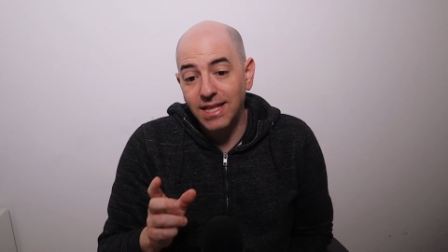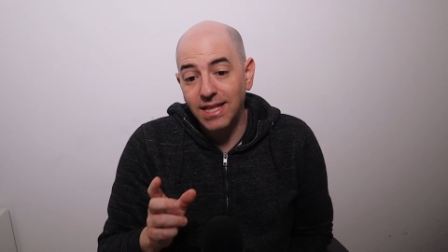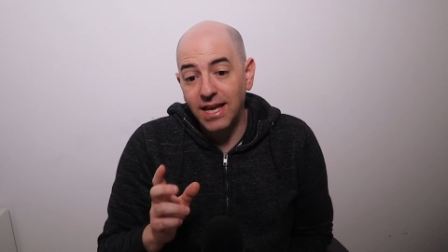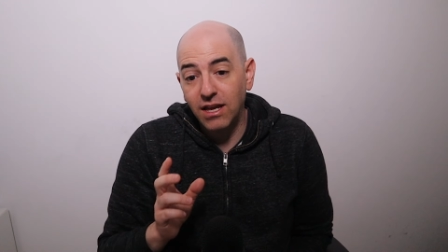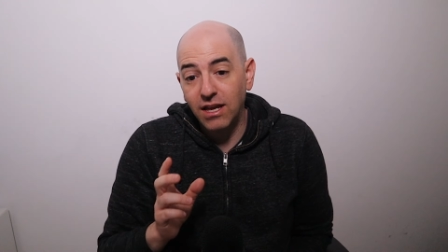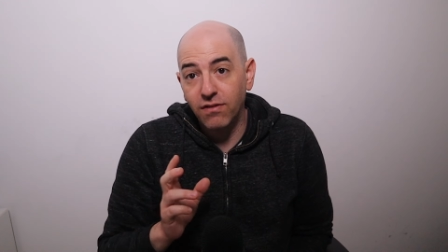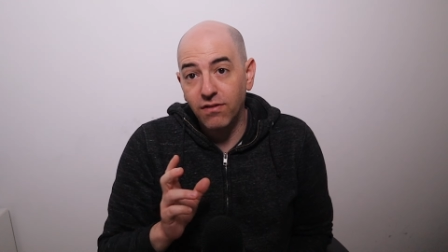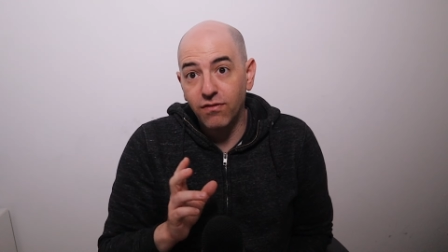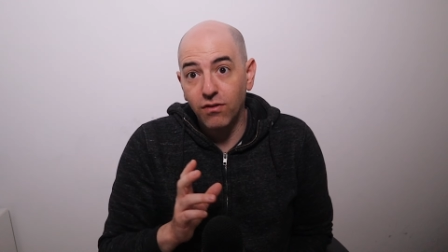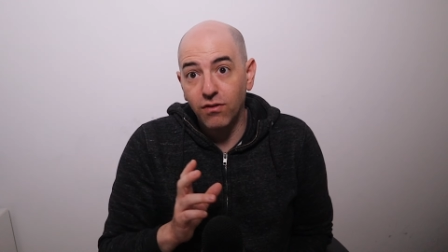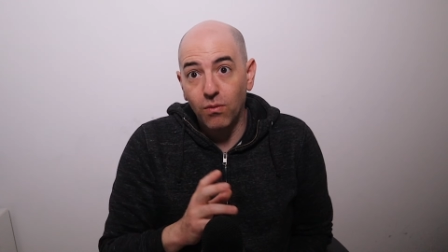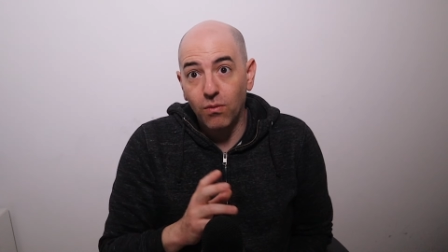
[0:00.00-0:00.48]
Thank
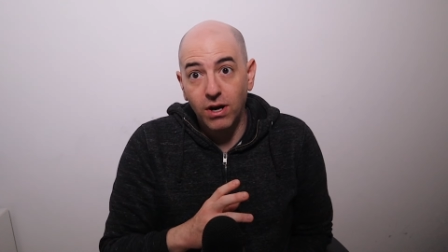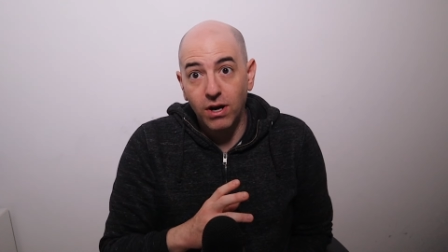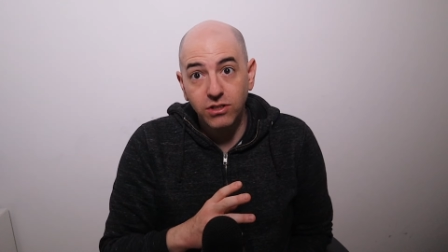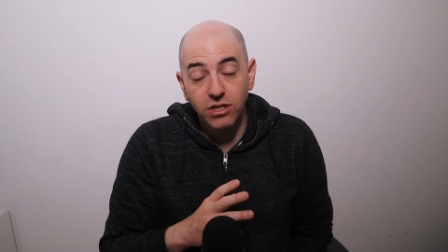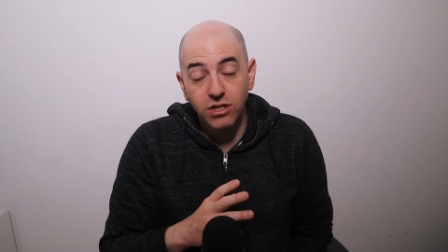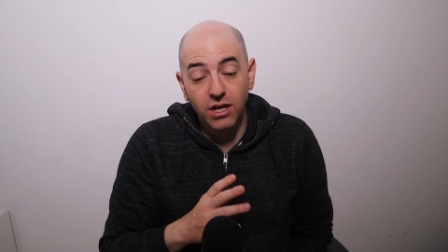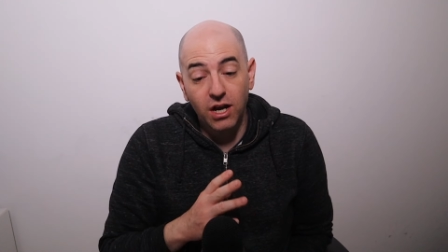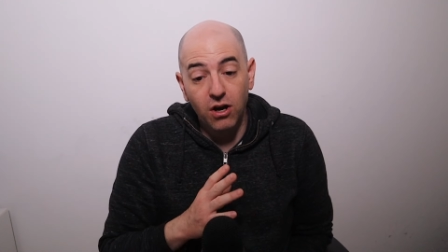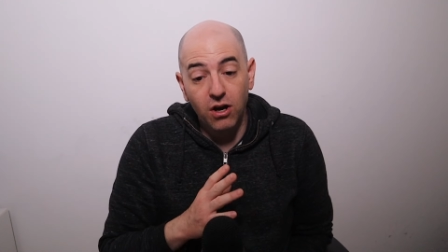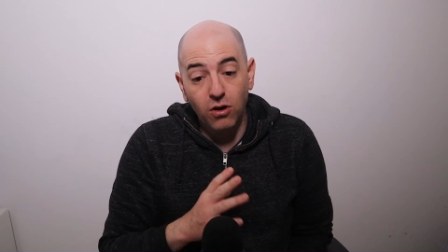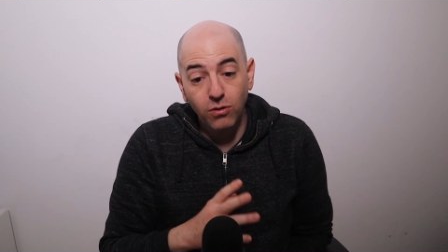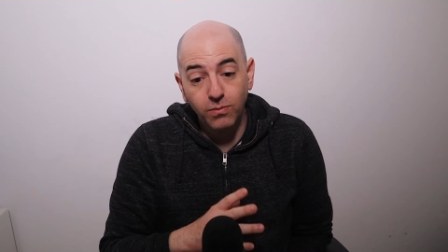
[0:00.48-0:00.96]
you for
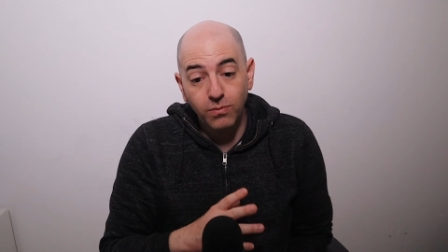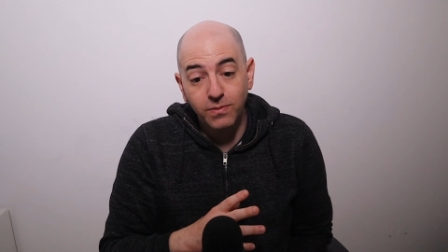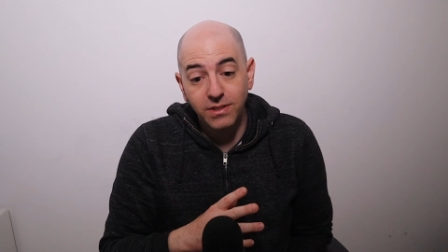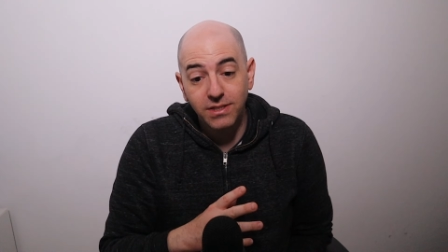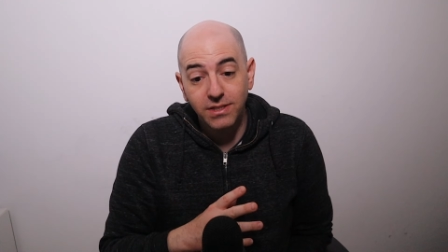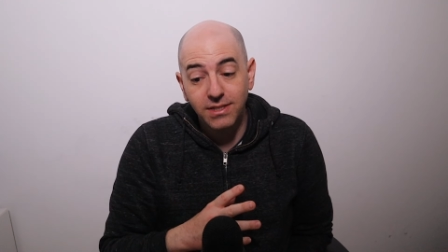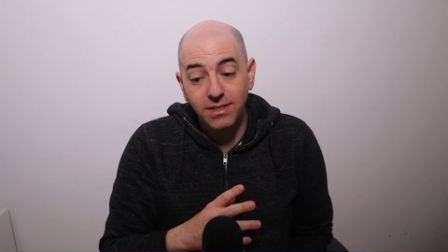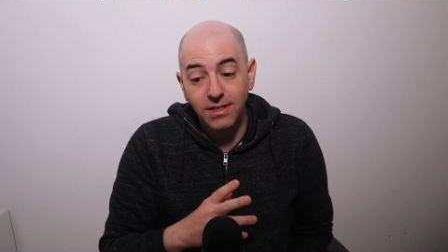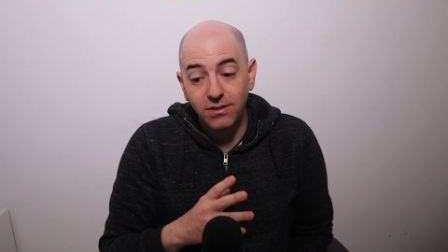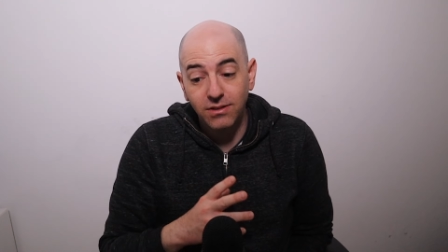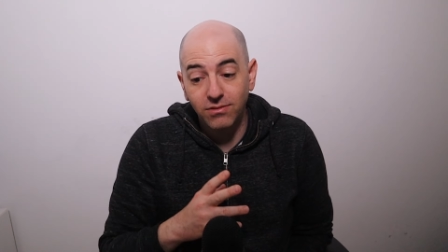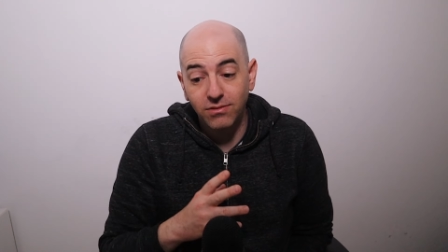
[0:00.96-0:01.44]
watching. I hope to
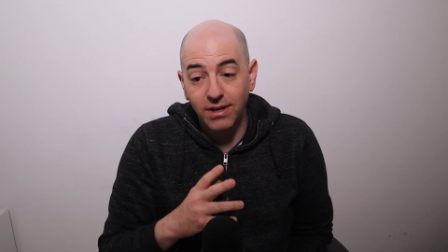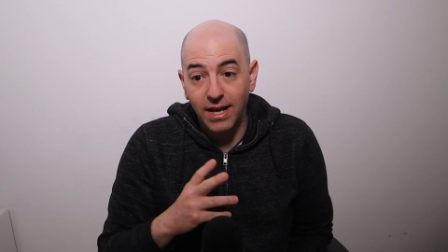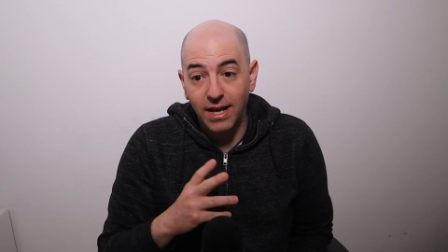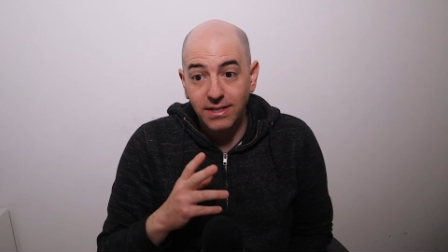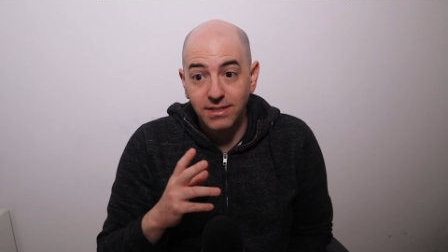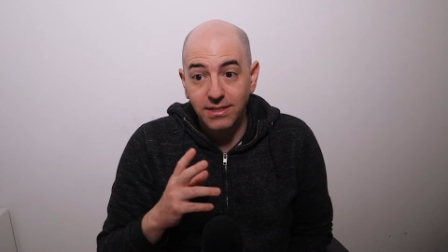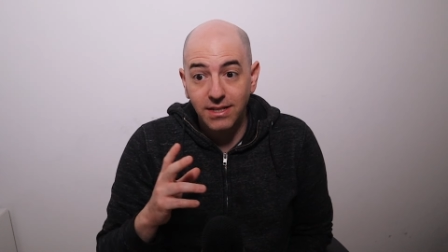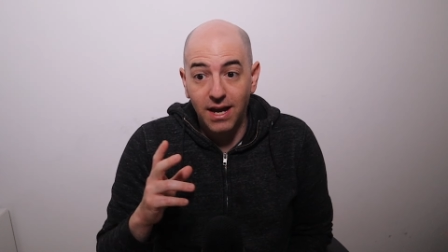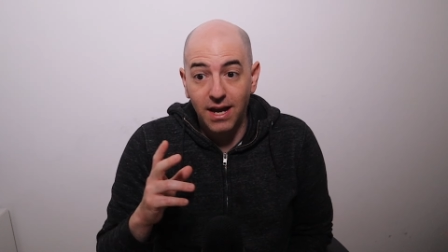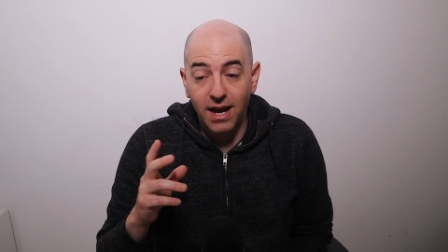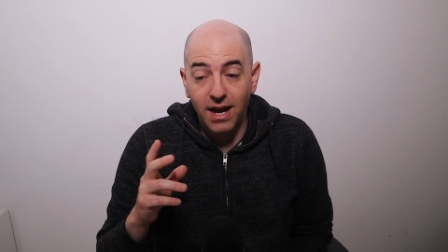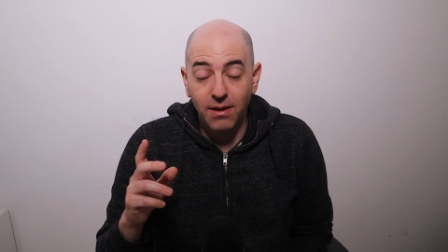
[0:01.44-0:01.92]
see you
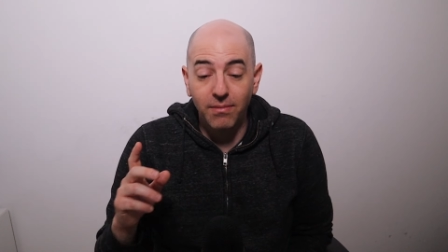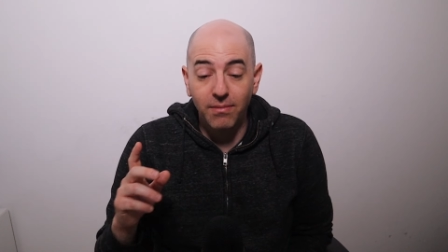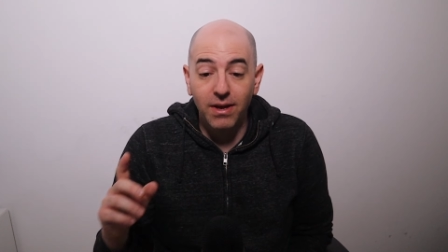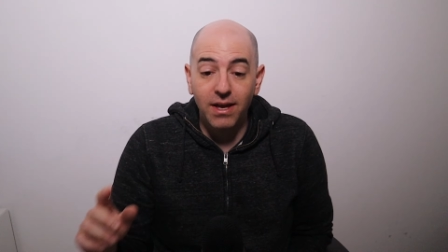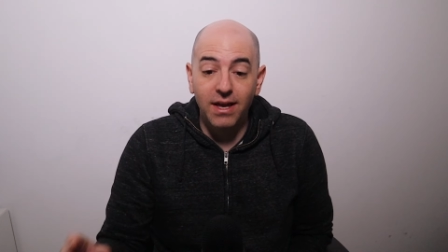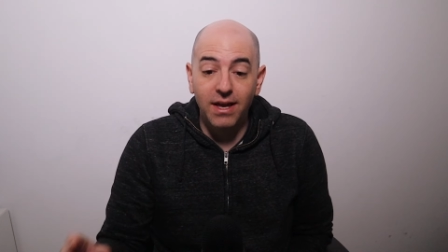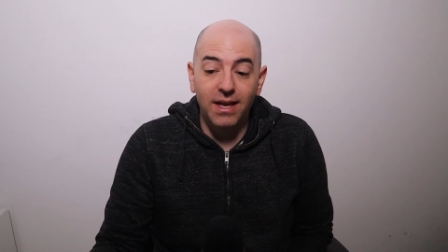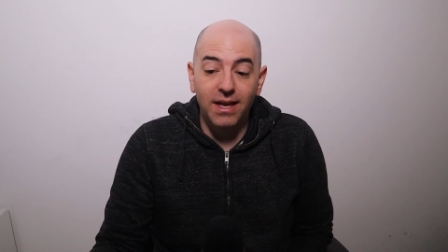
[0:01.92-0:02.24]
next time.